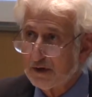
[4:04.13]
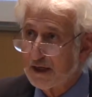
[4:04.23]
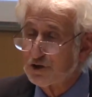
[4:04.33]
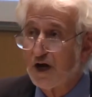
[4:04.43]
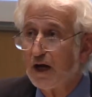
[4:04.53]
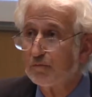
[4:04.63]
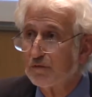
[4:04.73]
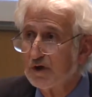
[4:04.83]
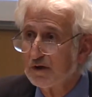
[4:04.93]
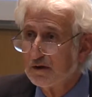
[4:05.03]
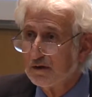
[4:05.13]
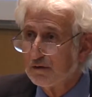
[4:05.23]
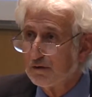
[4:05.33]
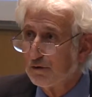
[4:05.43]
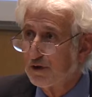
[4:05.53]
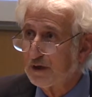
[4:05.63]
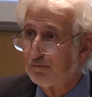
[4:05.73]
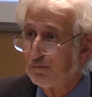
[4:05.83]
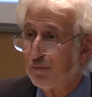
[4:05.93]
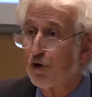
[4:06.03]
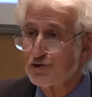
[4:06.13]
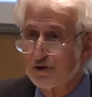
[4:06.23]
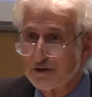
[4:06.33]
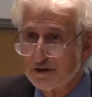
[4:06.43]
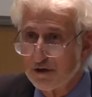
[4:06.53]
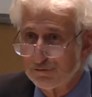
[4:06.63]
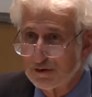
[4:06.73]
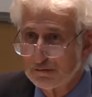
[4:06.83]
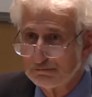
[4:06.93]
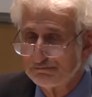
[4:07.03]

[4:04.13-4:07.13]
a sham or a poisonous gift?